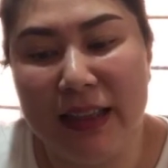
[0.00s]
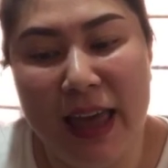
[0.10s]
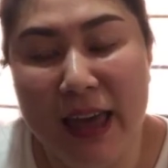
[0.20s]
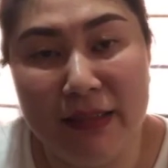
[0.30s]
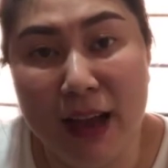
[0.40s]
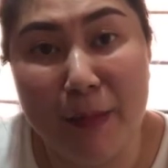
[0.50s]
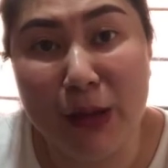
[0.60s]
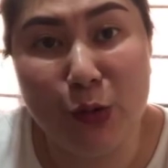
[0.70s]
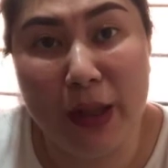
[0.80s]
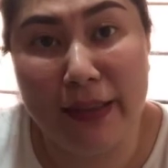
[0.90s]
end, coming
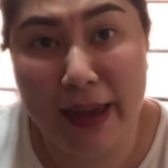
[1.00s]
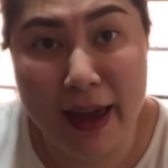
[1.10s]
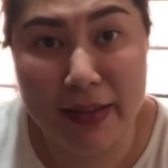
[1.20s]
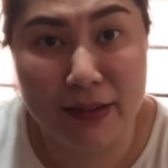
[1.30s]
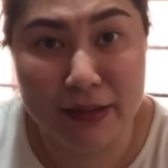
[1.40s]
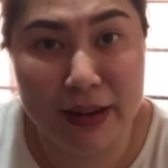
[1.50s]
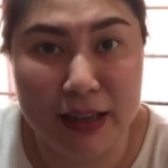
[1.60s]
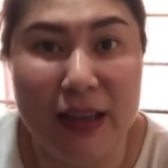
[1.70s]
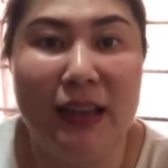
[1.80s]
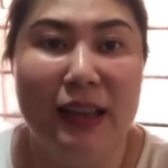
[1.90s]
to an end
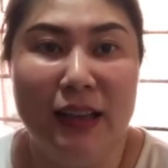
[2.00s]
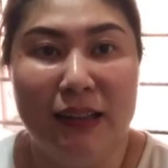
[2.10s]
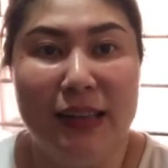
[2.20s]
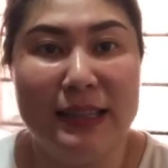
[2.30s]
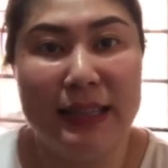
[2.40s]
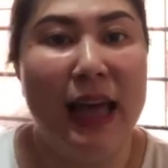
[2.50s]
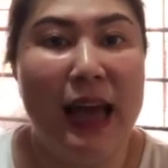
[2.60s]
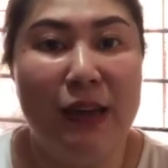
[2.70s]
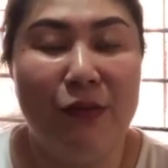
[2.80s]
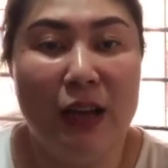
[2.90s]
already, this
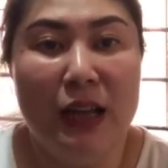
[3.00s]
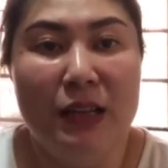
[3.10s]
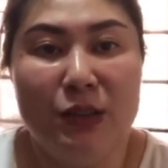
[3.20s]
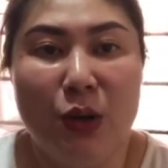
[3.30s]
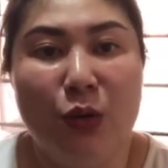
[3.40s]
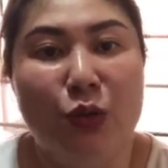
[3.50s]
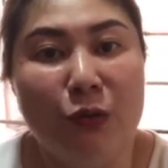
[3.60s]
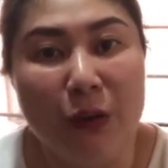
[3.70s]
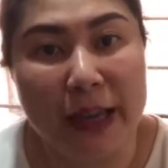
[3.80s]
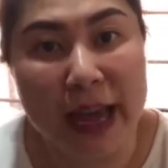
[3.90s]
live. So don't
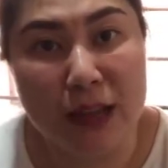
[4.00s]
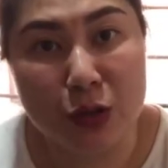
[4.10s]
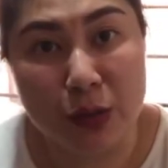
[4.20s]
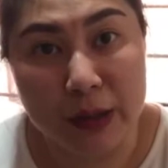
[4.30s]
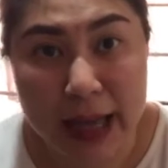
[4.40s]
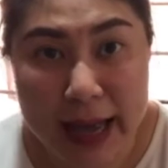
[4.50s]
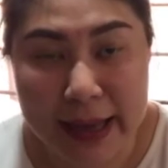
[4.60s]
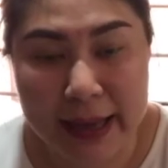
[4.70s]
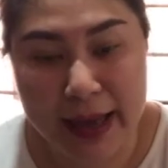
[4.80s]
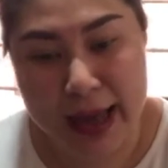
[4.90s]
forget to
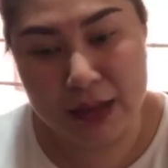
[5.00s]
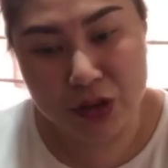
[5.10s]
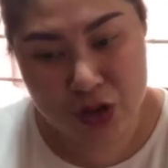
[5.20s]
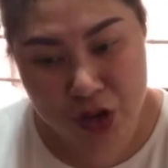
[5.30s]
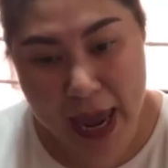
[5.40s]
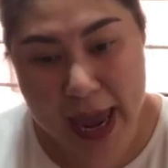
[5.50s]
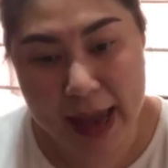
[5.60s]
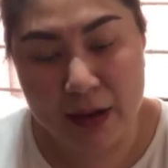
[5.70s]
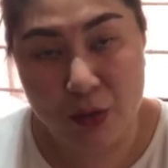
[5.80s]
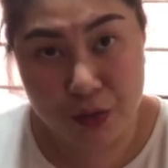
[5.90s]
like and
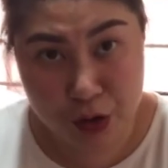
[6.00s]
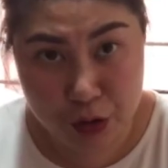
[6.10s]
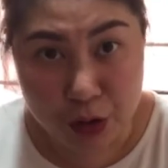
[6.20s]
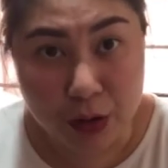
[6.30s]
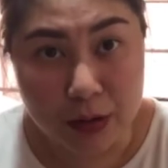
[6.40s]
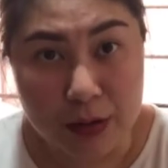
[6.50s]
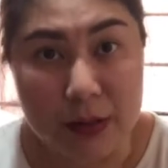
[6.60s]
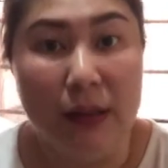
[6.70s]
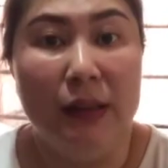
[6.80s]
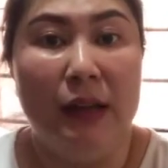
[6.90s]
share the video.
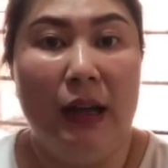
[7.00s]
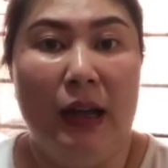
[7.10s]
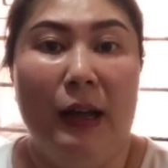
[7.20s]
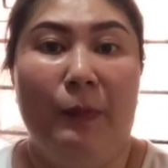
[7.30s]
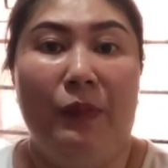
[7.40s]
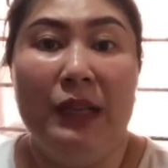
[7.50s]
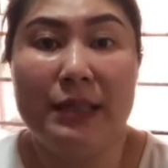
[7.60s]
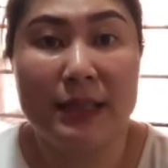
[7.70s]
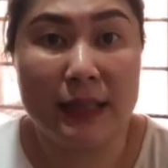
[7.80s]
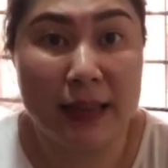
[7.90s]
This
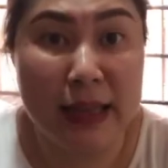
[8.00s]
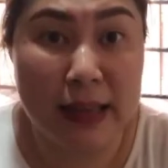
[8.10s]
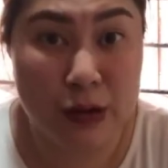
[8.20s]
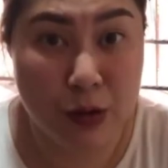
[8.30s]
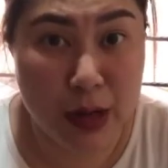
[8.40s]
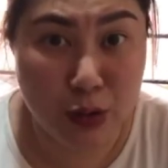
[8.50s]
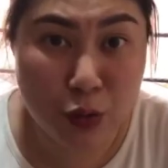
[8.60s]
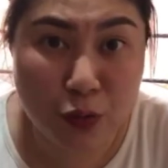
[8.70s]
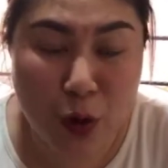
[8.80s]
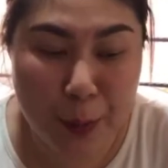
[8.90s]
is the thing that you can do
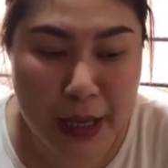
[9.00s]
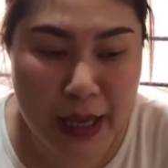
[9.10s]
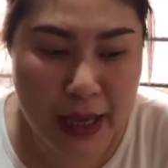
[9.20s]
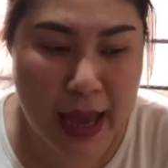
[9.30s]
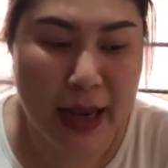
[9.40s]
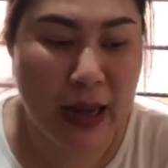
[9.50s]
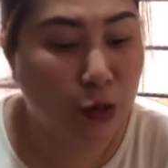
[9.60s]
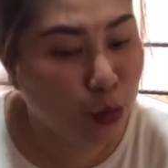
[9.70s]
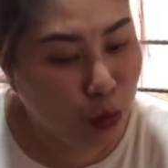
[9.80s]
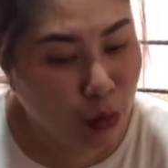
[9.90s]
for me, and I
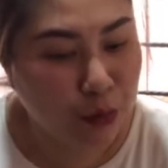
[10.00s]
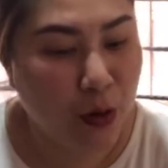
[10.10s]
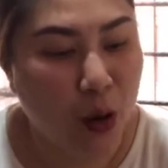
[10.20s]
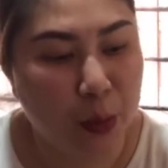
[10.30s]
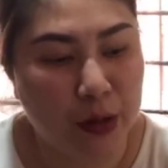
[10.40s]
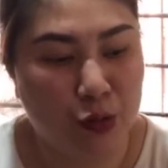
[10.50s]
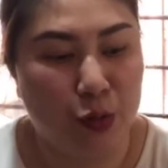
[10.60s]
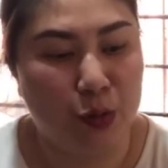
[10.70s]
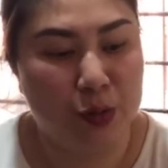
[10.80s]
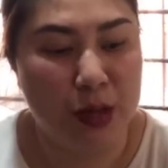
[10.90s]
do look forward
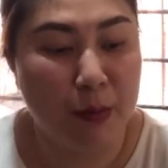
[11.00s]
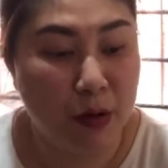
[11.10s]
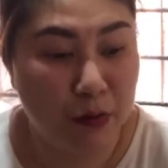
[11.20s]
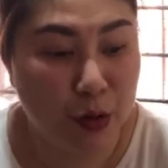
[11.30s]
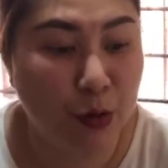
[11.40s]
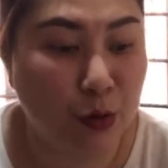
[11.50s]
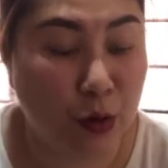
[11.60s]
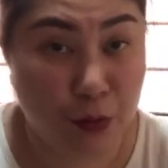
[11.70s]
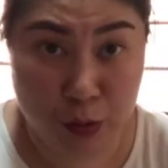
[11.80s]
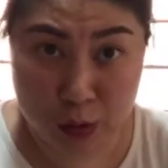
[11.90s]
to some of you,
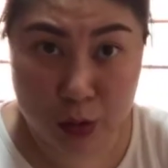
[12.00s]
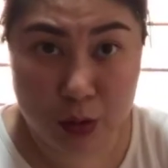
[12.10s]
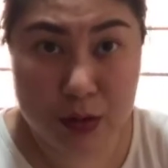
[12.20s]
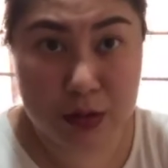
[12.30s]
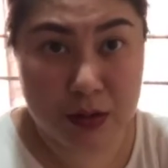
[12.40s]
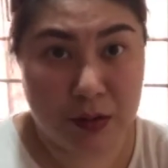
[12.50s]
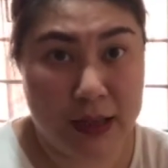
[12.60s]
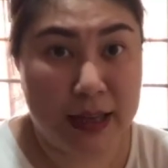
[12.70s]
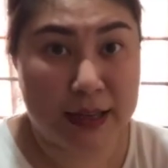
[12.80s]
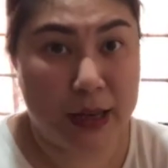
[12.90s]
your photos, the
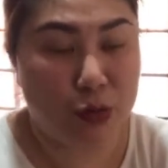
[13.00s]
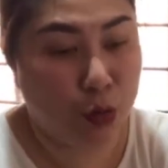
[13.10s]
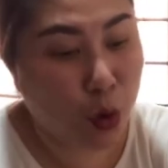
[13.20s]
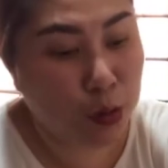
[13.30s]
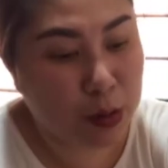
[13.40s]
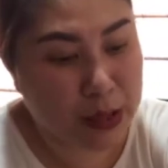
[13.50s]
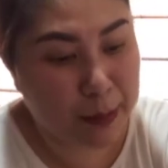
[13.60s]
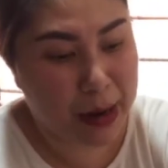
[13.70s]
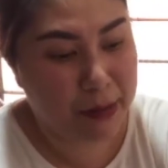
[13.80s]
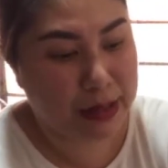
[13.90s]
things that you cook using
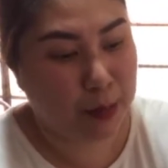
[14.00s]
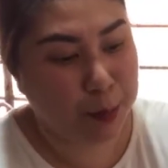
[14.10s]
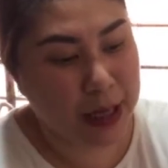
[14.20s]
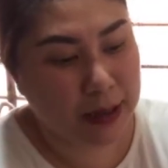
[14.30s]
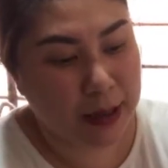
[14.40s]
my recipes.